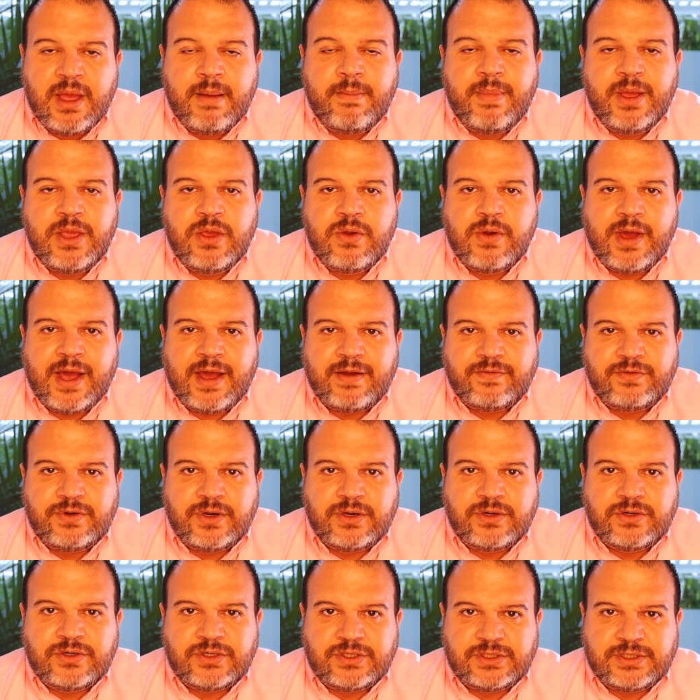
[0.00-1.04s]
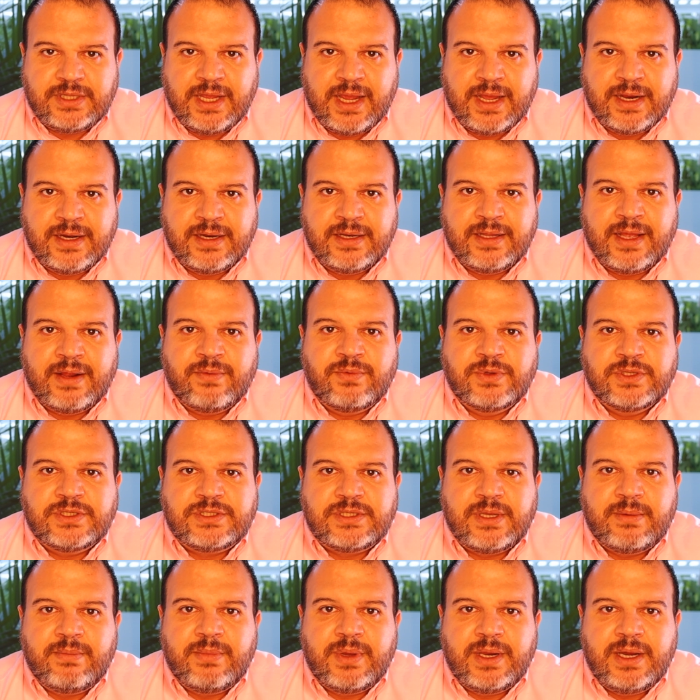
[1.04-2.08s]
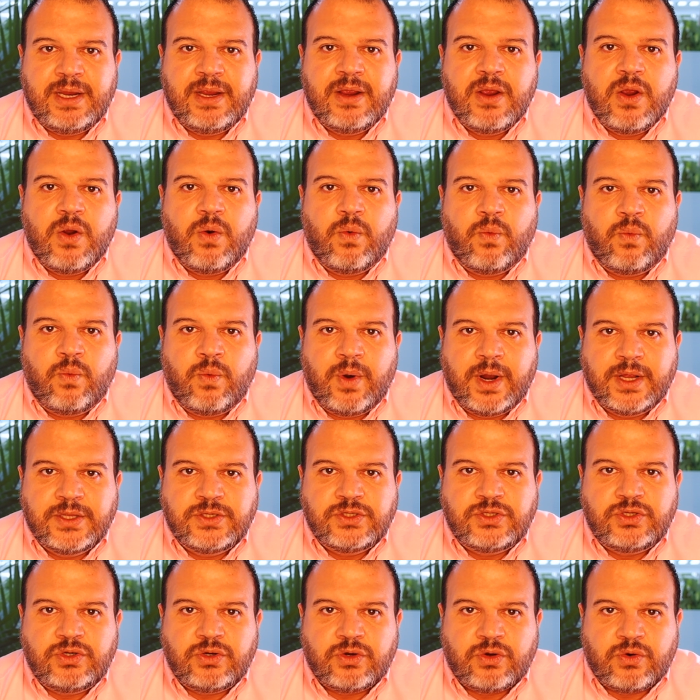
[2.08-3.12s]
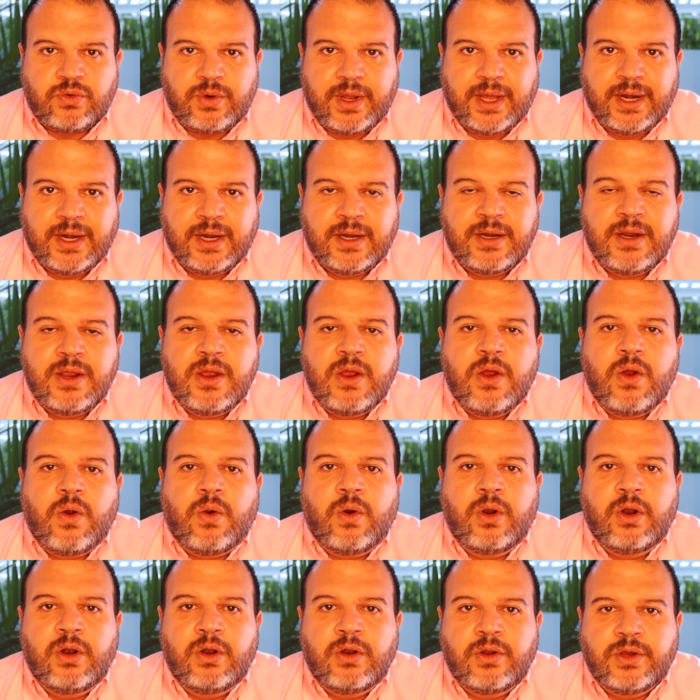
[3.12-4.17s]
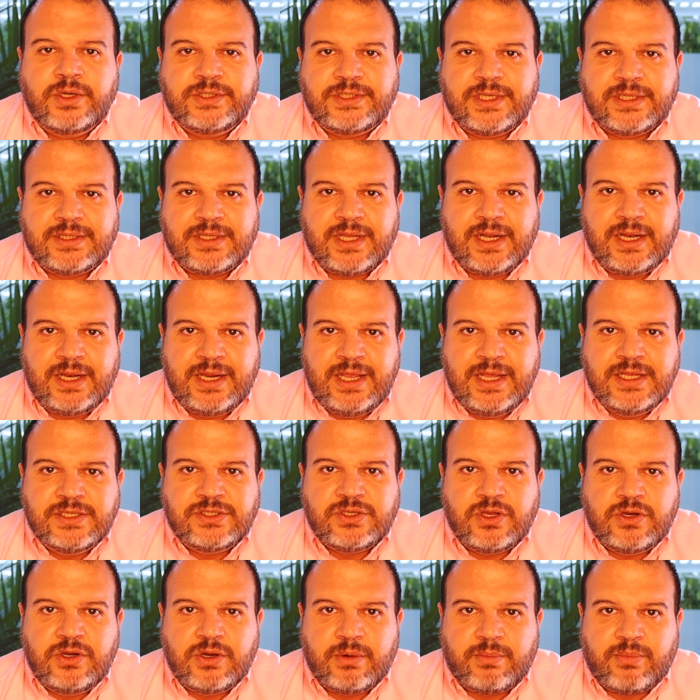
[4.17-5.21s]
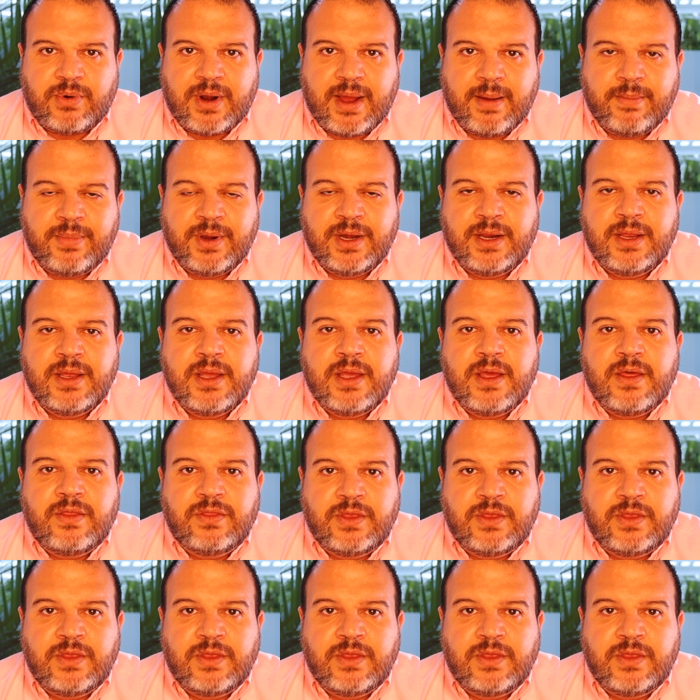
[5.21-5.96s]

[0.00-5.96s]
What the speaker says: But you have to understand that when somebody runs your credit or looks at the liens on your property,